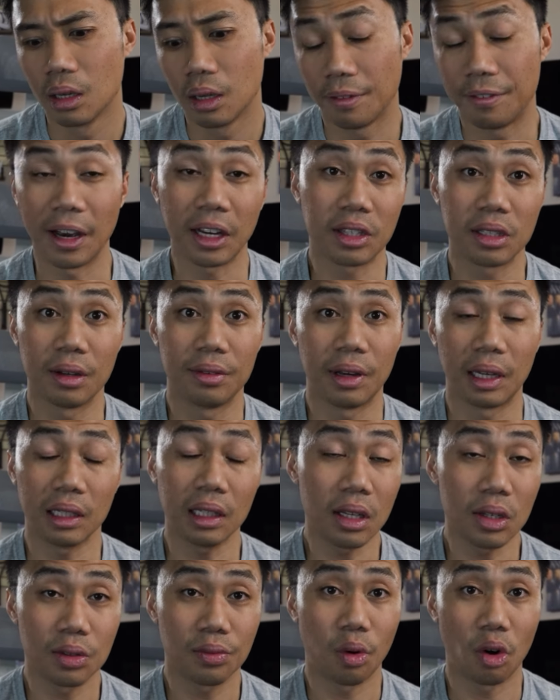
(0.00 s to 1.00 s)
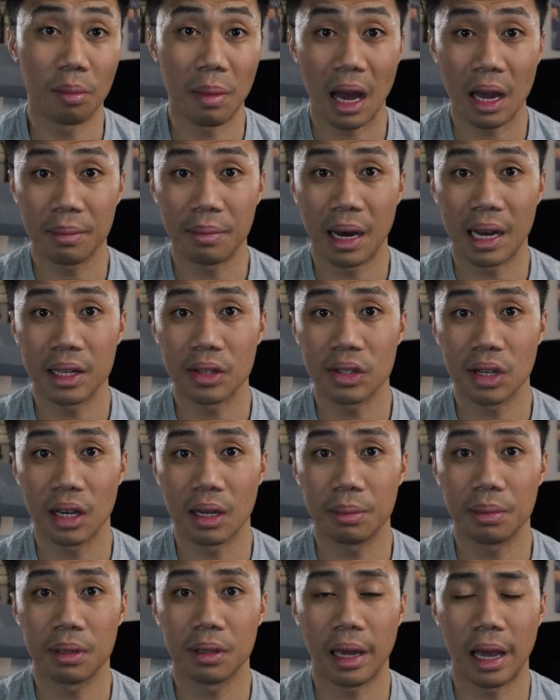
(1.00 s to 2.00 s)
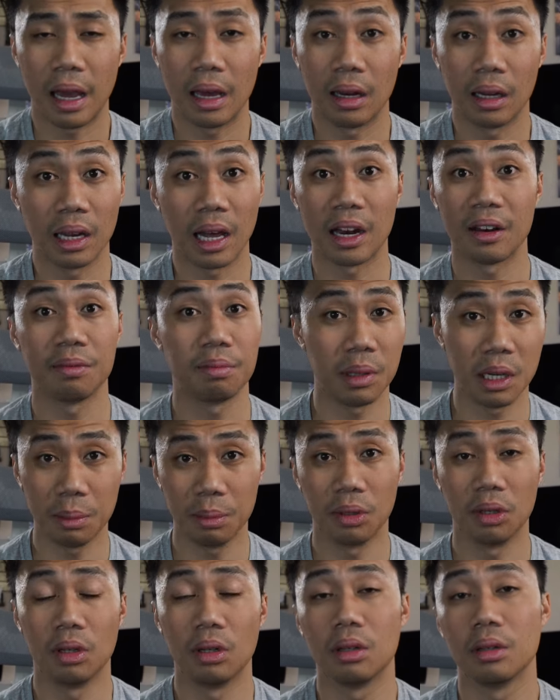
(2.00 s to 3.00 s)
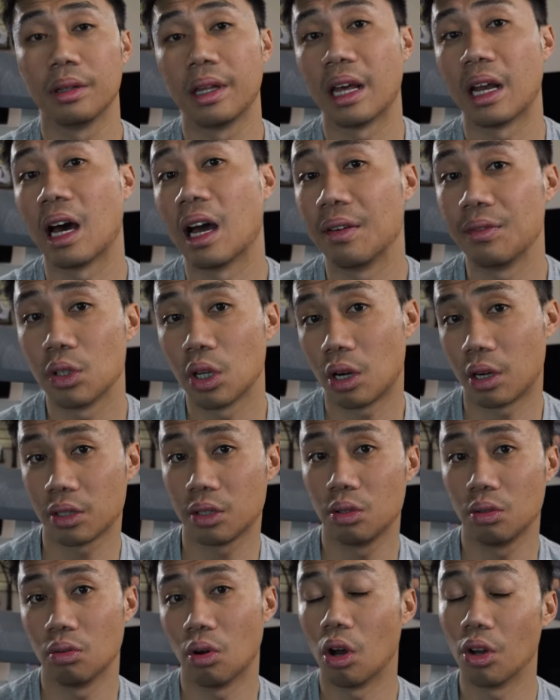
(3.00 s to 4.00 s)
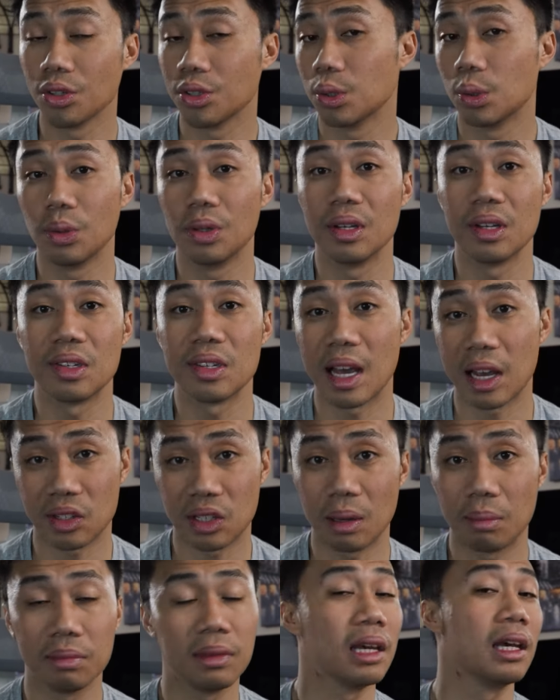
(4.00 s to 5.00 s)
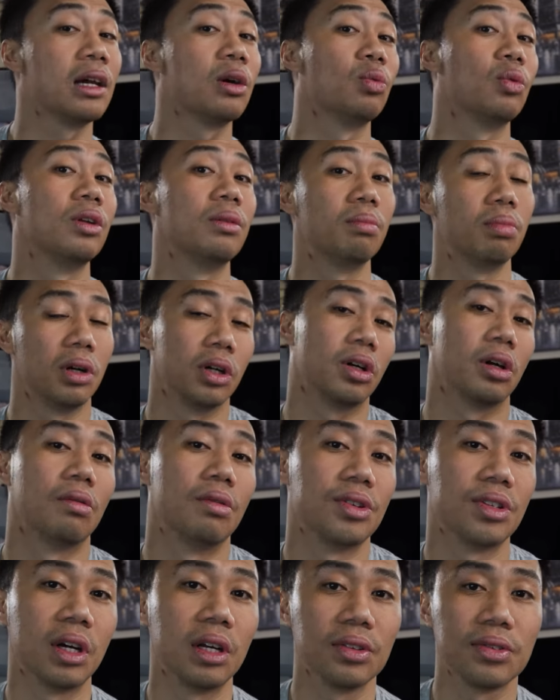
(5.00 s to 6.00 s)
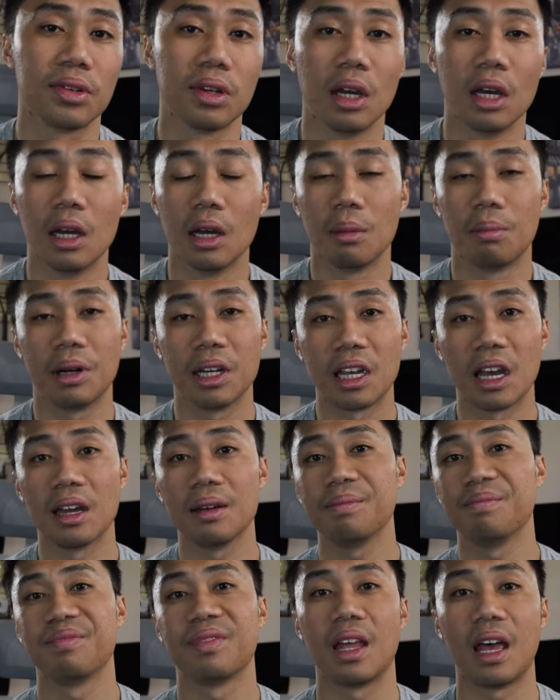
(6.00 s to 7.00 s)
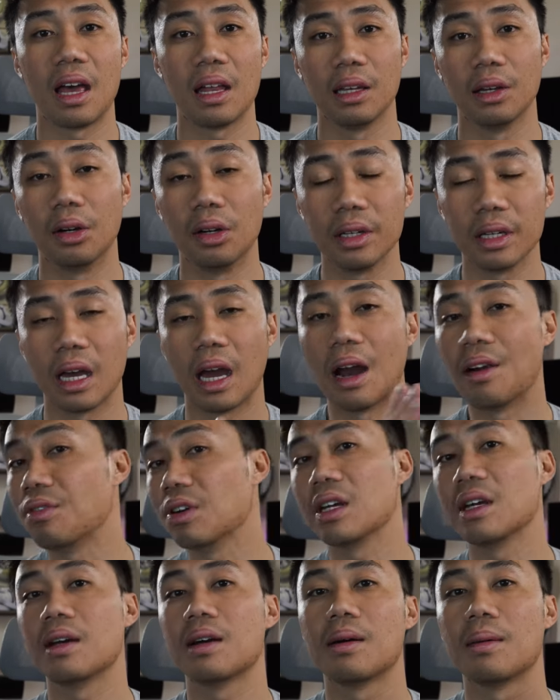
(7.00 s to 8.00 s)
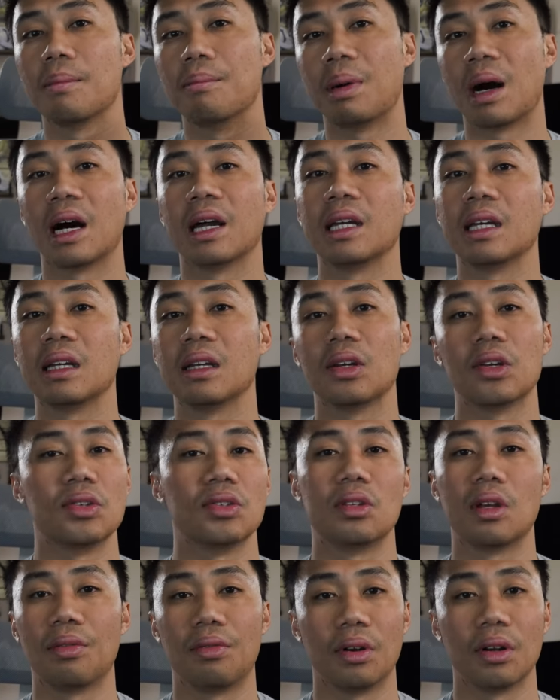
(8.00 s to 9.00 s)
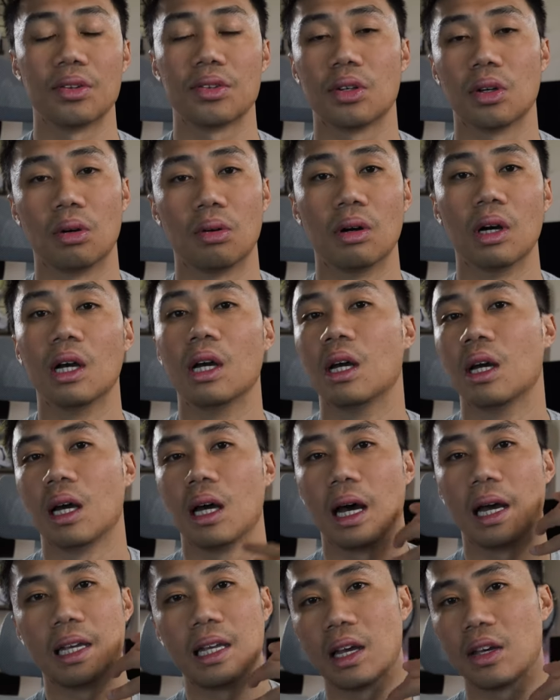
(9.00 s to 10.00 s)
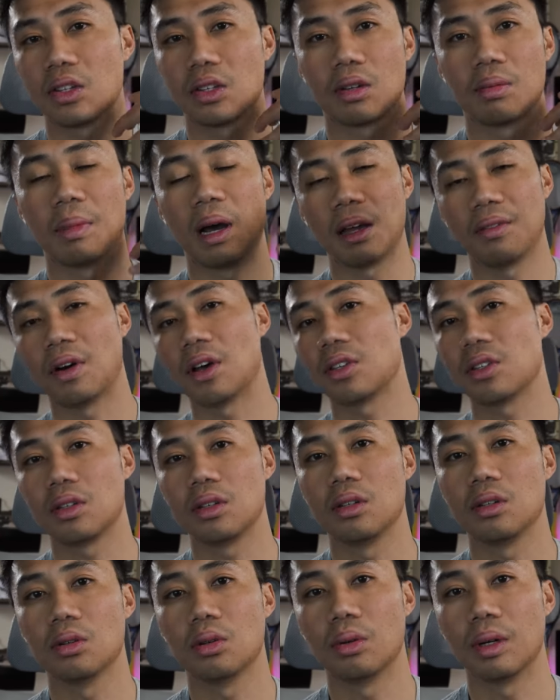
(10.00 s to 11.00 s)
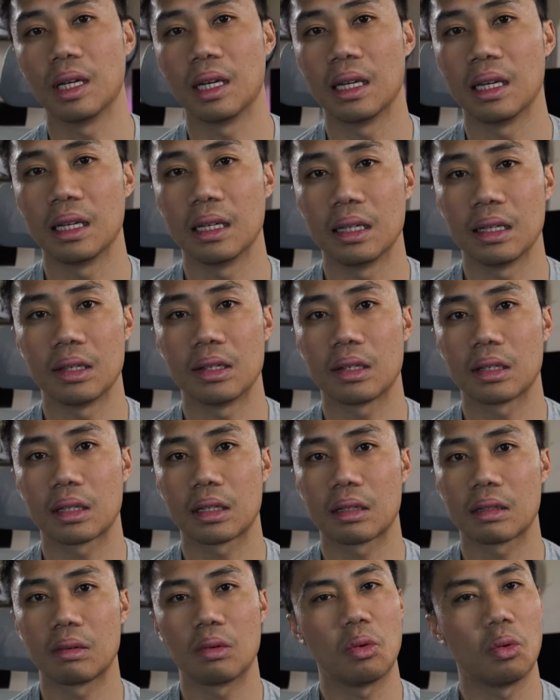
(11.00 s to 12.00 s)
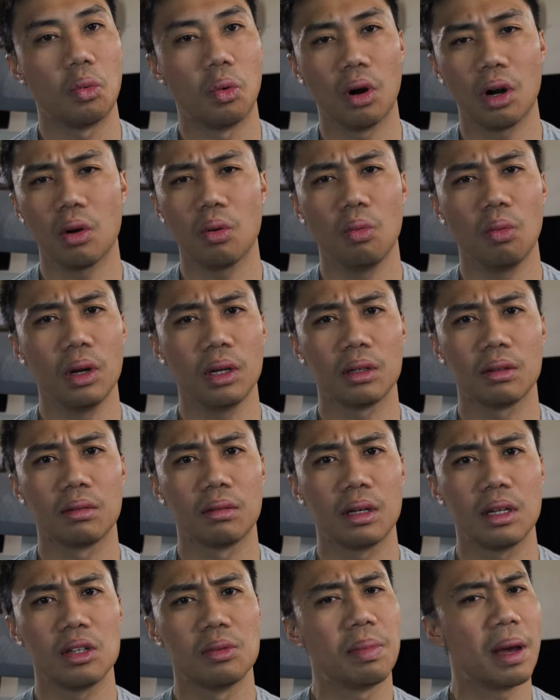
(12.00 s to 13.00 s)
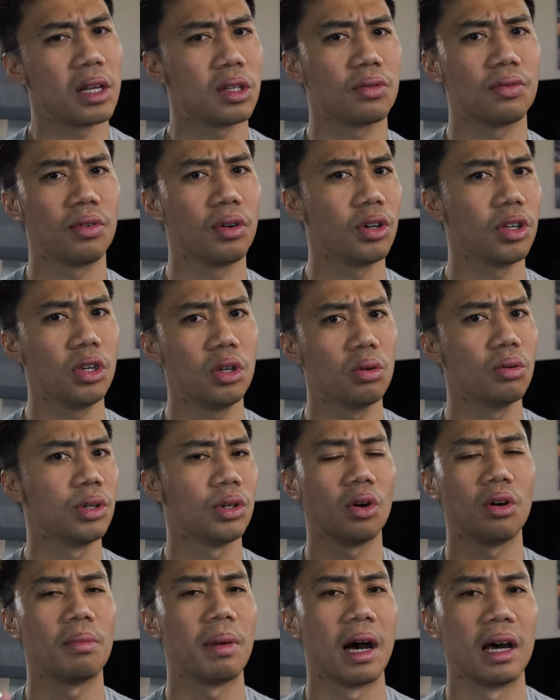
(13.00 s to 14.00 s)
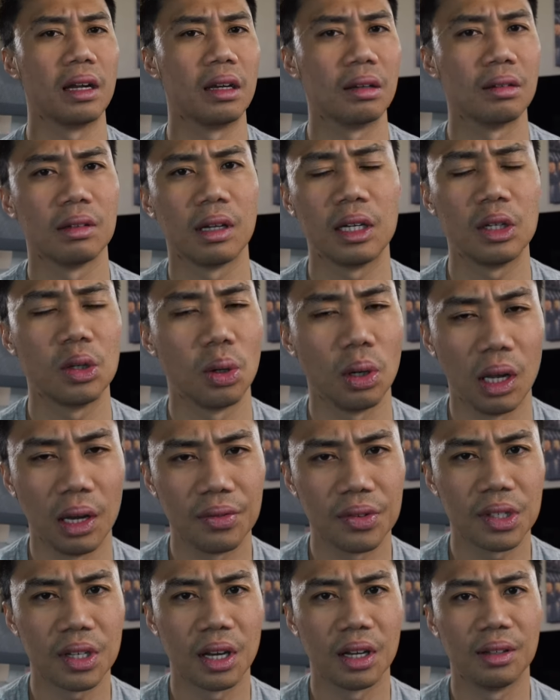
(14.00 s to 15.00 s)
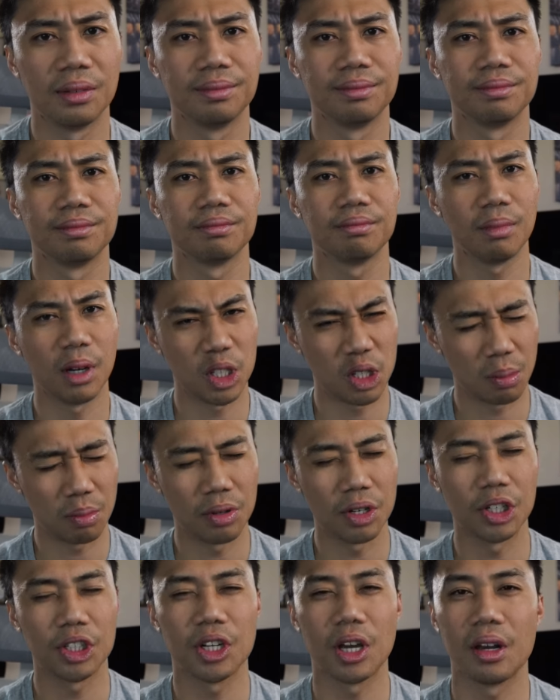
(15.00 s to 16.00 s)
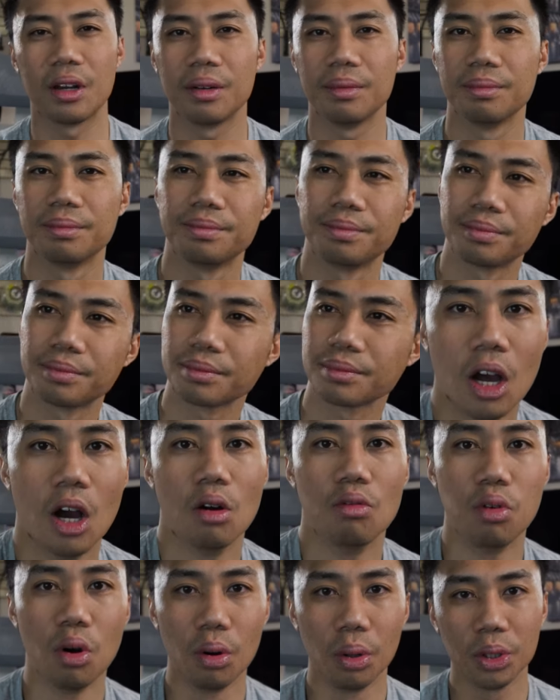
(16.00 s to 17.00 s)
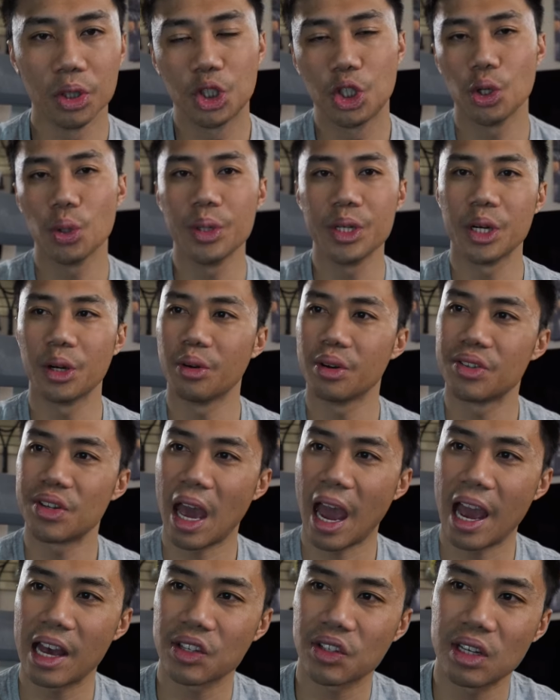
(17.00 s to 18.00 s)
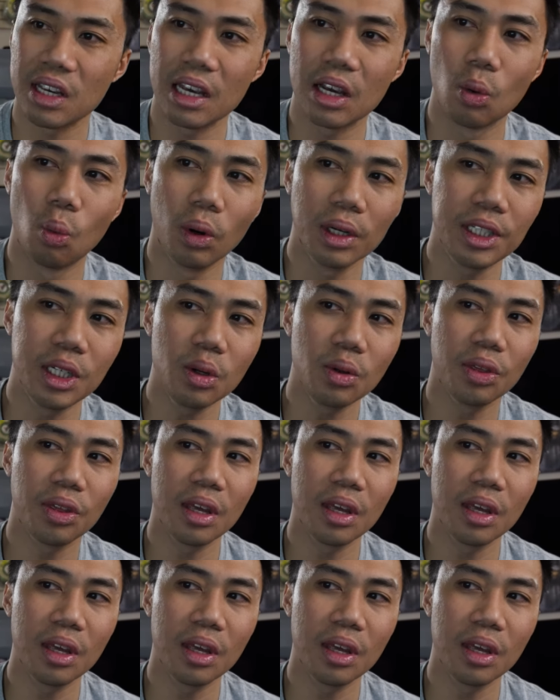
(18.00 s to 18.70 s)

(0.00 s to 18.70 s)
effective, at least for my body type, and a lot of people that I've talked to also do the exact same thing with pretty good results. But again, literally every body is different. So I guess my advice to you is work what is best for you and your body and your lifestyle. Much appreciated. Rural Junior is asking, what do you